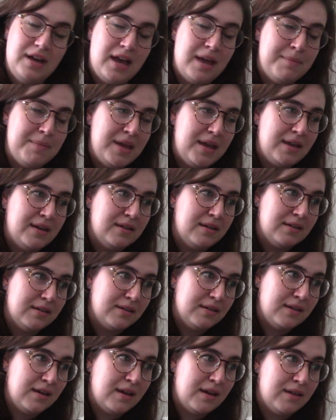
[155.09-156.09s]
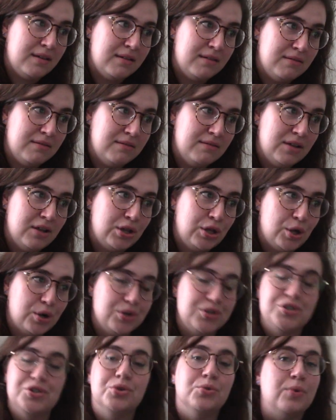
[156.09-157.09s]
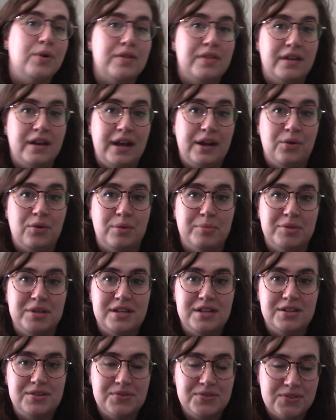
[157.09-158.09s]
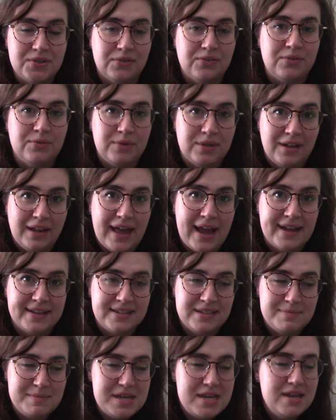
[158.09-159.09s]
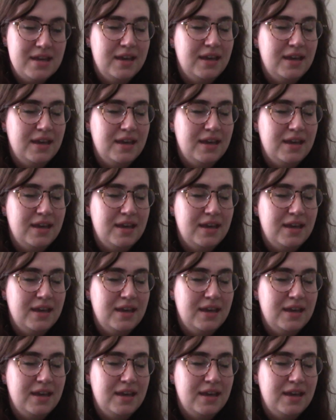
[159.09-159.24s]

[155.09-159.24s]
I made a larger one than I normally do, so it would last me.